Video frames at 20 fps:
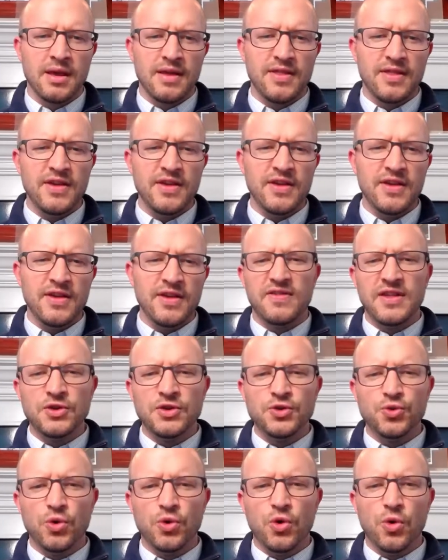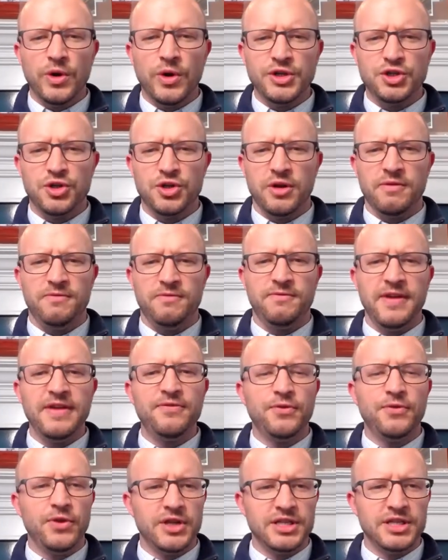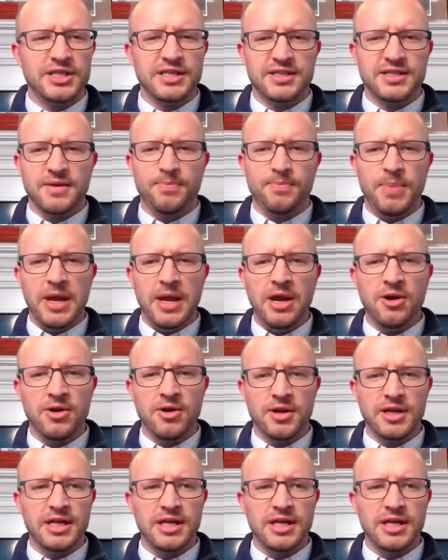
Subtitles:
This central question of faithfulness is apparent